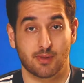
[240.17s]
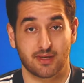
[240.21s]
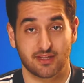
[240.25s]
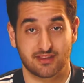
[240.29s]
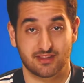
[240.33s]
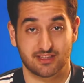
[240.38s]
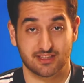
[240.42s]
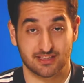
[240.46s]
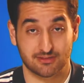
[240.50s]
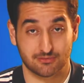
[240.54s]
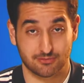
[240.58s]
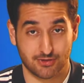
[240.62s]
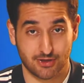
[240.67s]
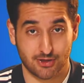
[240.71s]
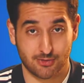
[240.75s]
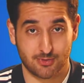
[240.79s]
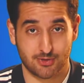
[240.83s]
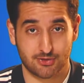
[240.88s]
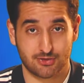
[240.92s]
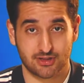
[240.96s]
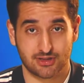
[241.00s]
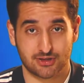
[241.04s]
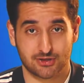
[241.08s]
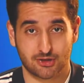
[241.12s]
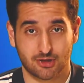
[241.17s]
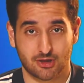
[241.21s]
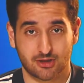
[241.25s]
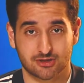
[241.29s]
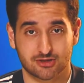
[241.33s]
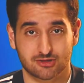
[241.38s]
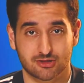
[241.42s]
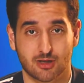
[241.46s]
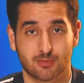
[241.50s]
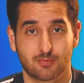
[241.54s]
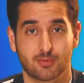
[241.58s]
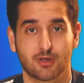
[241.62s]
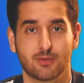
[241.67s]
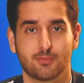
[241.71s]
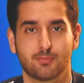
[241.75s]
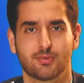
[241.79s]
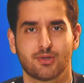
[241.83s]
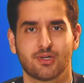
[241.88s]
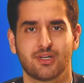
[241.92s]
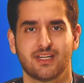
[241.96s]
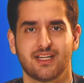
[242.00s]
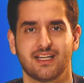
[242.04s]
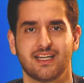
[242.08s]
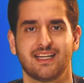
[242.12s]
but the Real Madrid shotstopper
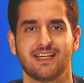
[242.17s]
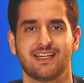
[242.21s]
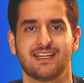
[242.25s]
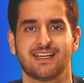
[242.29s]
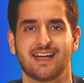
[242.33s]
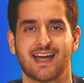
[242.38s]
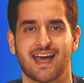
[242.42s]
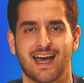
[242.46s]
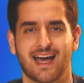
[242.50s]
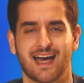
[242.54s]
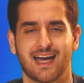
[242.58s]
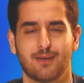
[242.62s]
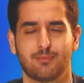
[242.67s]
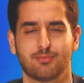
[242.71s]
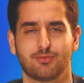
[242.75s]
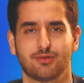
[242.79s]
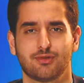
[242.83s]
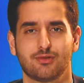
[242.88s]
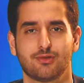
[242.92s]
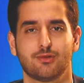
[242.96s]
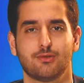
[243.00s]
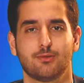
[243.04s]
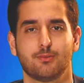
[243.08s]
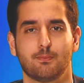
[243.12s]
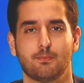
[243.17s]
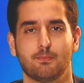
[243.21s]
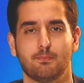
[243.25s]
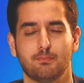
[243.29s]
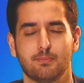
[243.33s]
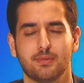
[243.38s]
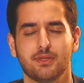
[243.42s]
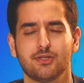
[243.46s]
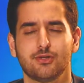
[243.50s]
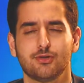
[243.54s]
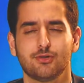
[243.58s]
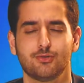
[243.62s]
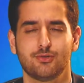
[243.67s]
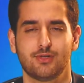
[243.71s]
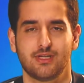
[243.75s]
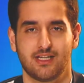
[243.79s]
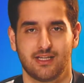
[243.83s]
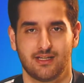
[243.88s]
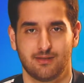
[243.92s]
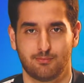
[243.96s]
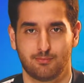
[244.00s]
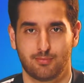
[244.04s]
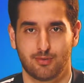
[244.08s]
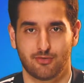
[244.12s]
put in an absolute
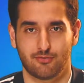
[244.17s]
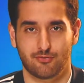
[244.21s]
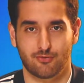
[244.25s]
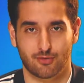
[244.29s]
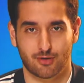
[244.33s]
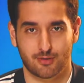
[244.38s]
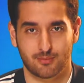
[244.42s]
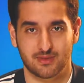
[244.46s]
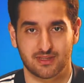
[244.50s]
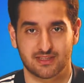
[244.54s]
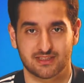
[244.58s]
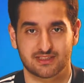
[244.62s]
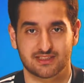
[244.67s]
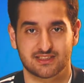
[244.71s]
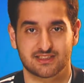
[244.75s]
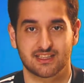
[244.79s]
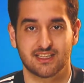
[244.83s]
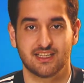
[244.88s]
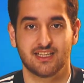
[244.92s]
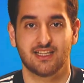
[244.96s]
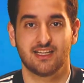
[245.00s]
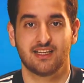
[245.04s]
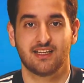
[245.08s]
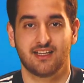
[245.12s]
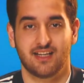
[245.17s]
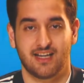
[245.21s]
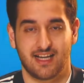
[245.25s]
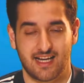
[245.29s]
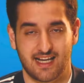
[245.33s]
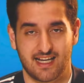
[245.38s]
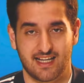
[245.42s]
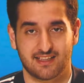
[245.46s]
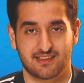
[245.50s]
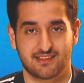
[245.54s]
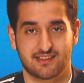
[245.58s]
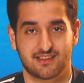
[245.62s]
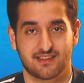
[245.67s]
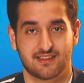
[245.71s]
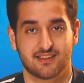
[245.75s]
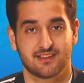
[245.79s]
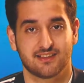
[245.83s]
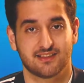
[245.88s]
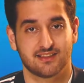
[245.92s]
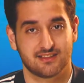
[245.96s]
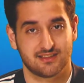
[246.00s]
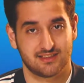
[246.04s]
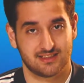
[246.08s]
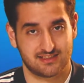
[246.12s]
beauty performance at
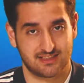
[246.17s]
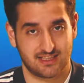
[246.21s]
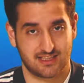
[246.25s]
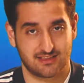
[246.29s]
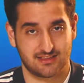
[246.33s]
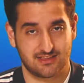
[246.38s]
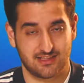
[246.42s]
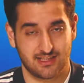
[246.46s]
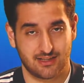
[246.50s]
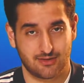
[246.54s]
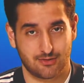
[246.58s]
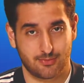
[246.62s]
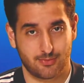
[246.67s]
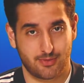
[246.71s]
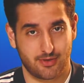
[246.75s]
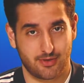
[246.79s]
the Santiago